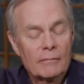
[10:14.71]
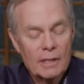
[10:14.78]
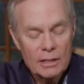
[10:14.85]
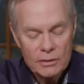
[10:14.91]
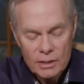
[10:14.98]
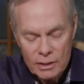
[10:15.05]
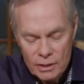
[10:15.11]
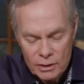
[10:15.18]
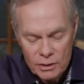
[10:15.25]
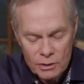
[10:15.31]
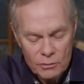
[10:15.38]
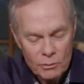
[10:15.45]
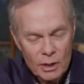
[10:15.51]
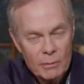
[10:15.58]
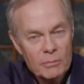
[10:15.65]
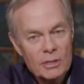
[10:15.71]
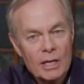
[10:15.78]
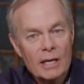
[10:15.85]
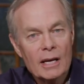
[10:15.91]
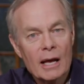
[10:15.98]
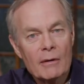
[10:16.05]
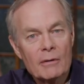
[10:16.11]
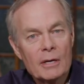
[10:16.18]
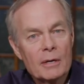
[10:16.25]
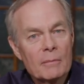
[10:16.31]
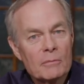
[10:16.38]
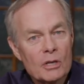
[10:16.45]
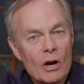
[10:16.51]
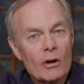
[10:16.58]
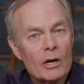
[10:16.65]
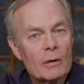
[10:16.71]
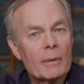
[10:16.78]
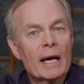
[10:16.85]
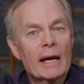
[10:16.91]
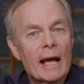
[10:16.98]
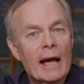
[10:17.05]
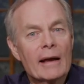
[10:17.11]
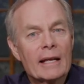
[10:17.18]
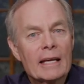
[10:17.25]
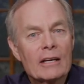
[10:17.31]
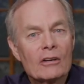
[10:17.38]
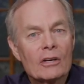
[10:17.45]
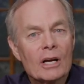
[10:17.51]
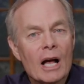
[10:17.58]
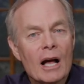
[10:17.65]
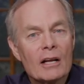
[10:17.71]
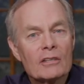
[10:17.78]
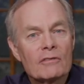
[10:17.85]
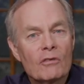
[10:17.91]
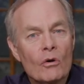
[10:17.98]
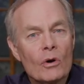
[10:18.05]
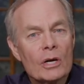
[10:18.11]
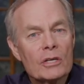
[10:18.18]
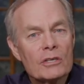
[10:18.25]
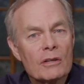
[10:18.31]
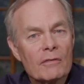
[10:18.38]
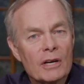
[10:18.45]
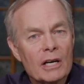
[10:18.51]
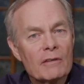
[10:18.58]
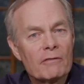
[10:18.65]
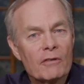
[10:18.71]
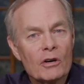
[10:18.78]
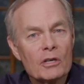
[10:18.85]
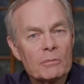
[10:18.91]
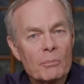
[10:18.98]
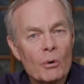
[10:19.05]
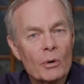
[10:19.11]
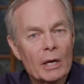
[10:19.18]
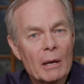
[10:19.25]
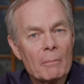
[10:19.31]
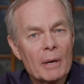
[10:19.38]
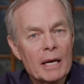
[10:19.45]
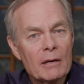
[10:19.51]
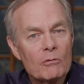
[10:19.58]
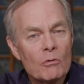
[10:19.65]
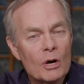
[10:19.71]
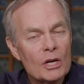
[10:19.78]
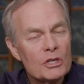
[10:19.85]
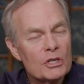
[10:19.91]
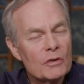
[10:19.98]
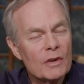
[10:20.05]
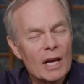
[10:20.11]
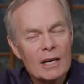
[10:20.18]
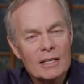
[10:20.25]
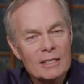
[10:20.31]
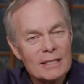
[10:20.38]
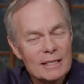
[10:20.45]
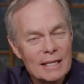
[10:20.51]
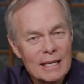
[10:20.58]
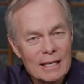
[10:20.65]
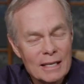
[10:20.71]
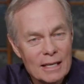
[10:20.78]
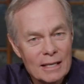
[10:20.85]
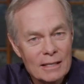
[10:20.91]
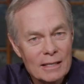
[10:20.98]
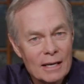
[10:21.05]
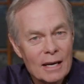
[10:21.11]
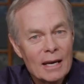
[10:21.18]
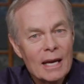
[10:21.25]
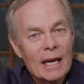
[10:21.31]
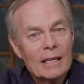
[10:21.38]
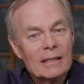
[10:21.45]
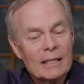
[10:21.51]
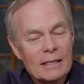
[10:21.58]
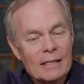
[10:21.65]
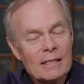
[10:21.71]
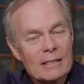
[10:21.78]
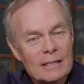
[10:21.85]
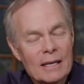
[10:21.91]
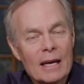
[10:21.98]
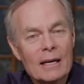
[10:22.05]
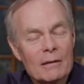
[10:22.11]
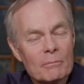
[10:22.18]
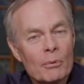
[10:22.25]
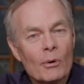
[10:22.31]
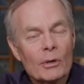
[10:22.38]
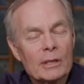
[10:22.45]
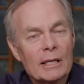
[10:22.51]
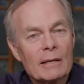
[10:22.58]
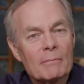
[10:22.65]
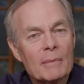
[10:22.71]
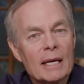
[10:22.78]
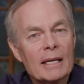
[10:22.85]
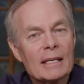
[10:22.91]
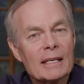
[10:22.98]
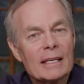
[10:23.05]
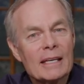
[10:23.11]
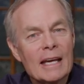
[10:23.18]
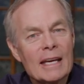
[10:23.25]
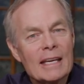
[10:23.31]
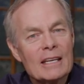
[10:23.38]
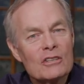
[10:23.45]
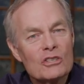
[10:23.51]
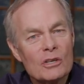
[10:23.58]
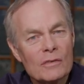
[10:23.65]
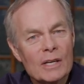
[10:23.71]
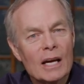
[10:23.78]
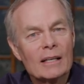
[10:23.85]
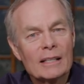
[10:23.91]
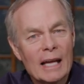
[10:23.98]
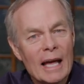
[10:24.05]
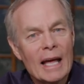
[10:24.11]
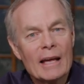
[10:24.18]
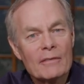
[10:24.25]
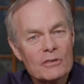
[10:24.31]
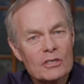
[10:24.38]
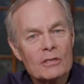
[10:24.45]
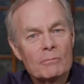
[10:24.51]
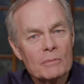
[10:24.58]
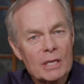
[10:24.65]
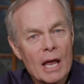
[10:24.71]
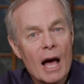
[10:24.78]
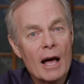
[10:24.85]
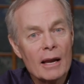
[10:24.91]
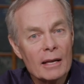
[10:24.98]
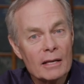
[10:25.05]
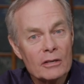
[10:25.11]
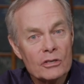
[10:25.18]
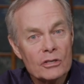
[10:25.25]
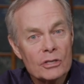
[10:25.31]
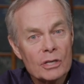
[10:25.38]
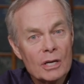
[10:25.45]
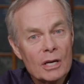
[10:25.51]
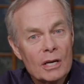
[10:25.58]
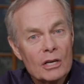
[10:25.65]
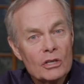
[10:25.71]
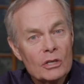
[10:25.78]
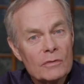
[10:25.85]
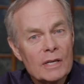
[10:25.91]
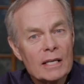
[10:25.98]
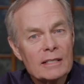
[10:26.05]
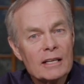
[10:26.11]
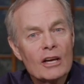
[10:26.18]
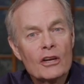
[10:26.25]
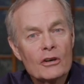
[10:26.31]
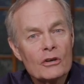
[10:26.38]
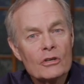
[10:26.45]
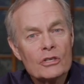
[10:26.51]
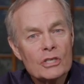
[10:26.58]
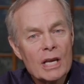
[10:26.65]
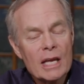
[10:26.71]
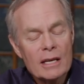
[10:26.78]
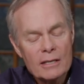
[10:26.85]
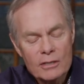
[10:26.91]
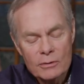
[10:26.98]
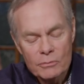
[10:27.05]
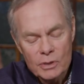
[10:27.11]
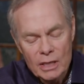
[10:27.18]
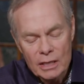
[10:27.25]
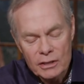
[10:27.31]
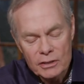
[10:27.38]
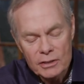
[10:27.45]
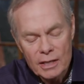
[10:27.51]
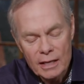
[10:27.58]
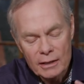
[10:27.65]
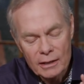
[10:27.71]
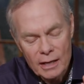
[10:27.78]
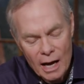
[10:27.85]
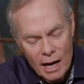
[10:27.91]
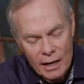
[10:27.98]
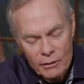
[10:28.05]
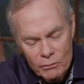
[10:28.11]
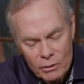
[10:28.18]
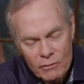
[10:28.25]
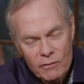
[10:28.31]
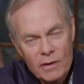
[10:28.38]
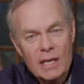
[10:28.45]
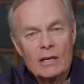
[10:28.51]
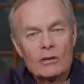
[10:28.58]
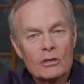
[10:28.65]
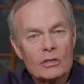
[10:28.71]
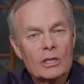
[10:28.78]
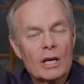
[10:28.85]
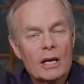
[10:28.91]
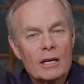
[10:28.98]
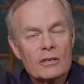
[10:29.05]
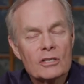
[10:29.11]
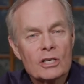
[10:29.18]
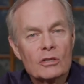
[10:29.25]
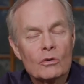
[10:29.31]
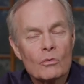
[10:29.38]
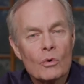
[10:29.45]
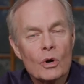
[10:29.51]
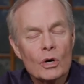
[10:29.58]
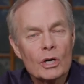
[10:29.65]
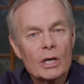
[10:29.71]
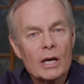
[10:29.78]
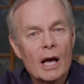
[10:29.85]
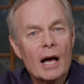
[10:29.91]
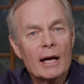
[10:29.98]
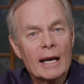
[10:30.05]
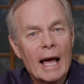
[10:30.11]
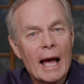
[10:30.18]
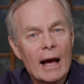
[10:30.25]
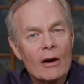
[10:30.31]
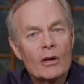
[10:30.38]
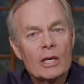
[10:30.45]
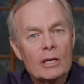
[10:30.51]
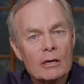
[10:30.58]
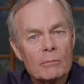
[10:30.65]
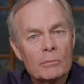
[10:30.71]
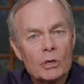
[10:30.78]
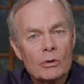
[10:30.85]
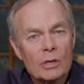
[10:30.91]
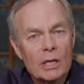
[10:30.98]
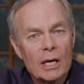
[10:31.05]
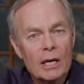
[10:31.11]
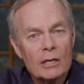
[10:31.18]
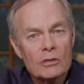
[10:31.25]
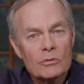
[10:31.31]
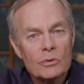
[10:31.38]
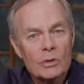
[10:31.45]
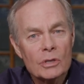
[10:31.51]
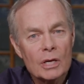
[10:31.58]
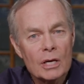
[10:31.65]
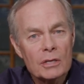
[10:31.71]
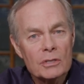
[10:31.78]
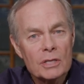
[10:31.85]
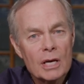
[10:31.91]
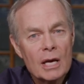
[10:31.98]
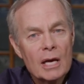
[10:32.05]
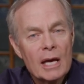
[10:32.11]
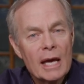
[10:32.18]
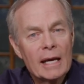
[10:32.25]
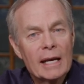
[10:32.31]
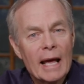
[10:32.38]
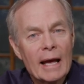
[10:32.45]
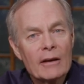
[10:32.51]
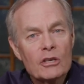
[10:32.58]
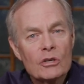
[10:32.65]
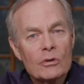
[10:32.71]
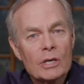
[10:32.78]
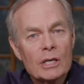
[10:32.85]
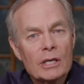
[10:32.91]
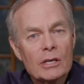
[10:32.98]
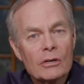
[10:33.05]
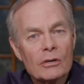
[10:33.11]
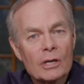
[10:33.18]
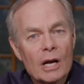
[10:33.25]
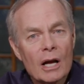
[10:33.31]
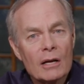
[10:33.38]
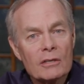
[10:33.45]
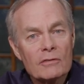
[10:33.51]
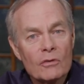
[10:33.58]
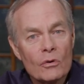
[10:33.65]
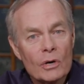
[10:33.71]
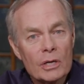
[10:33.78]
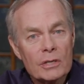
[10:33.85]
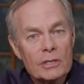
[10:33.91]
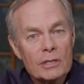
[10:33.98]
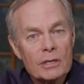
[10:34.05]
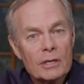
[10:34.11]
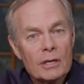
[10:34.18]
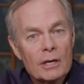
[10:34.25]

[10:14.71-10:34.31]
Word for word: And see, this is what I'm saying. I'm talking about how to hear God's voice. The very first point I made was you've got to seek it. And then this second point that I'm making today is you've got to have some knowledge. You've got to understand some things that God revealed to us in the Word of God, how He communicates with us, and how you can hear God's voice.